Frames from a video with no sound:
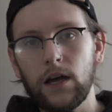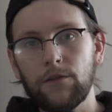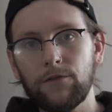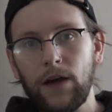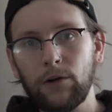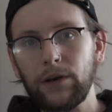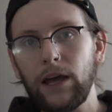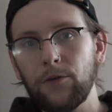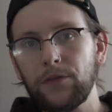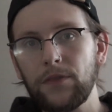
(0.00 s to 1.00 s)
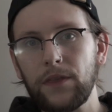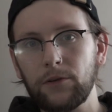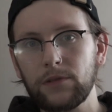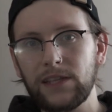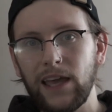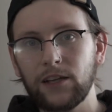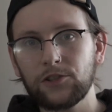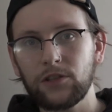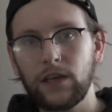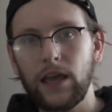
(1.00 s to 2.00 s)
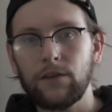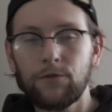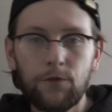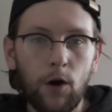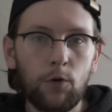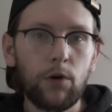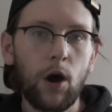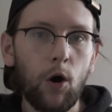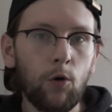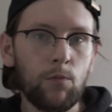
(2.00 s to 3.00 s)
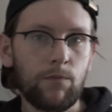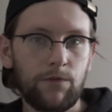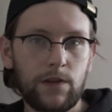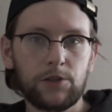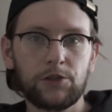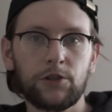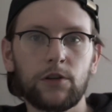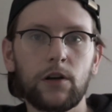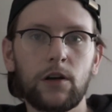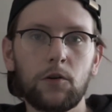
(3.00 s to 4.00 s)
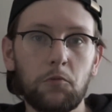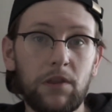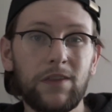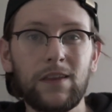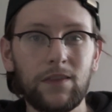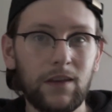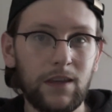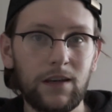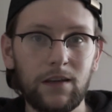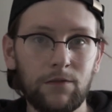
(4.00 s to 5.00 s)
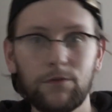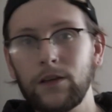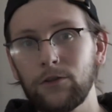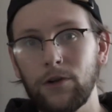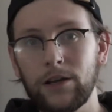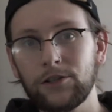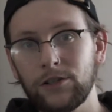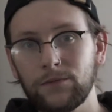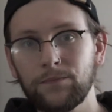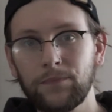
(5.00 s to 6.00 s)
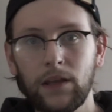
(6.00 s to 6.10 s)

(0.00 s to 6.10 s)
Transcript: found out that there was actually a phone home feature within the Kitty configuration.